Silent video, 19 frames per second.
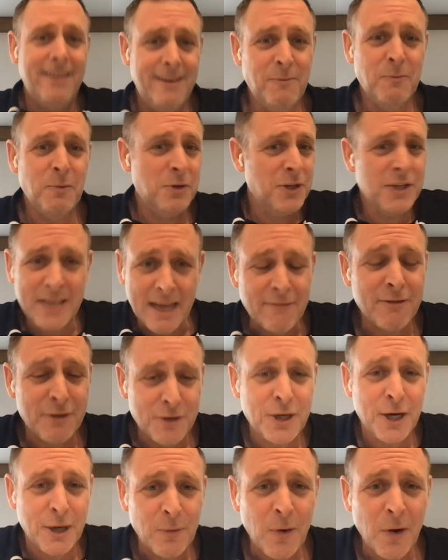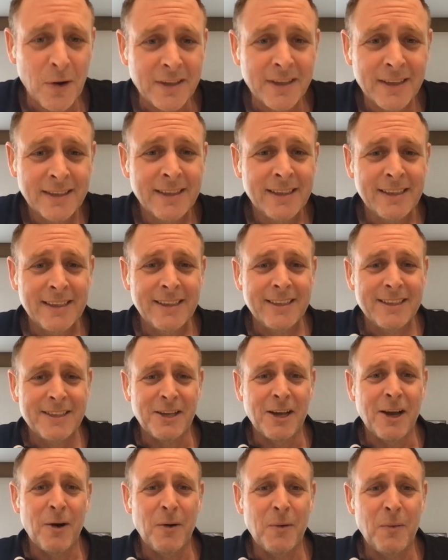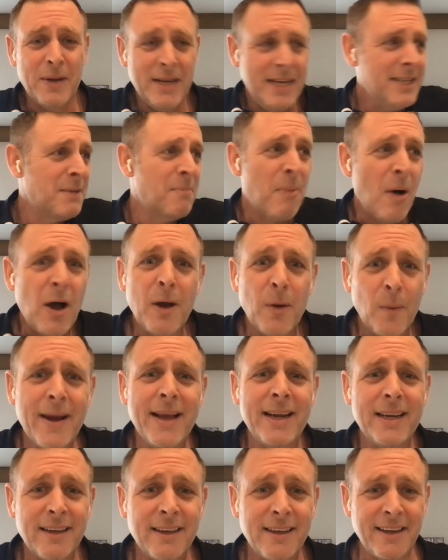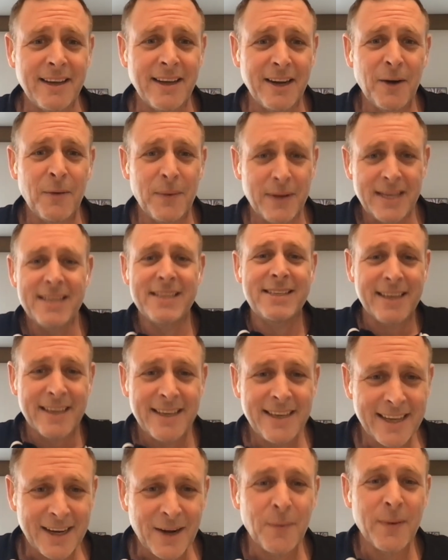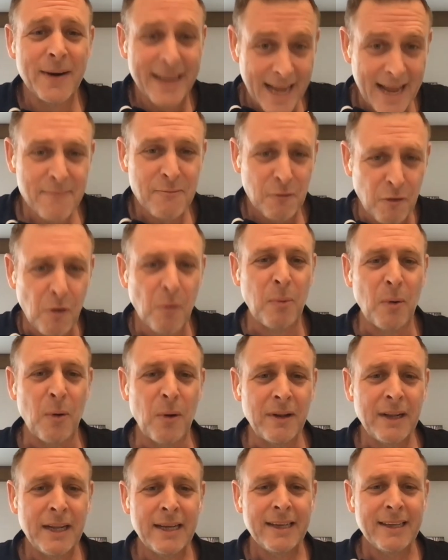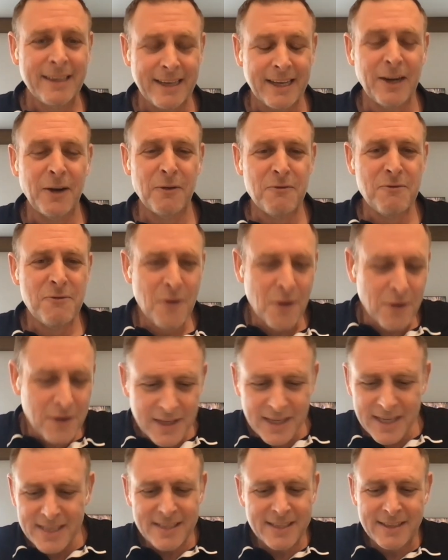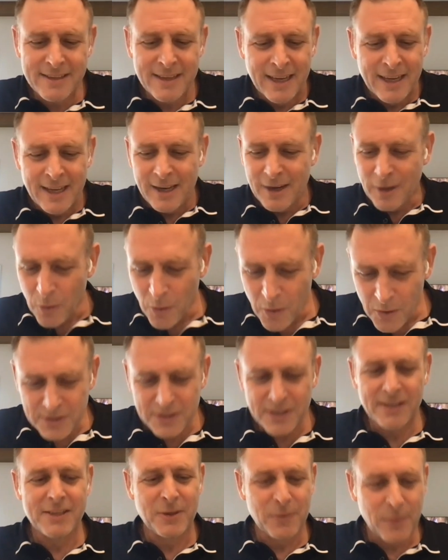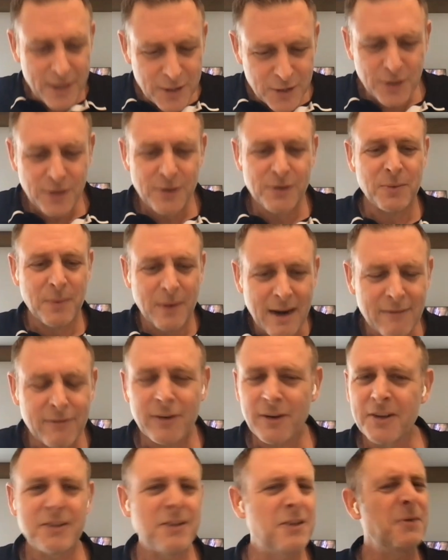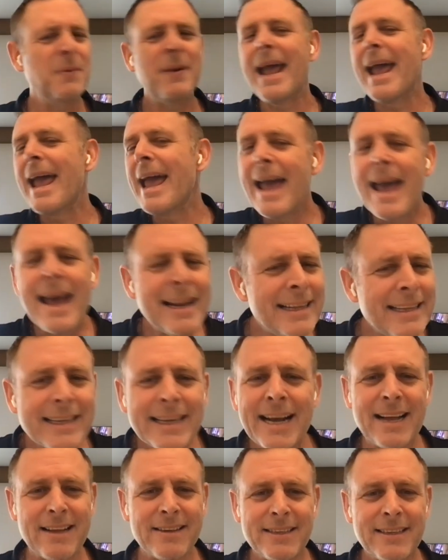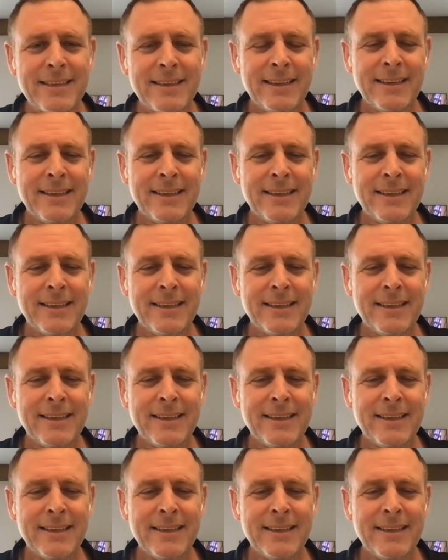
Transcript: We're just having a shit run. So we need to buy a win. You know, we need to, you know, win a game of football. You know, none of these losses or issues or whatever are to do with anything else.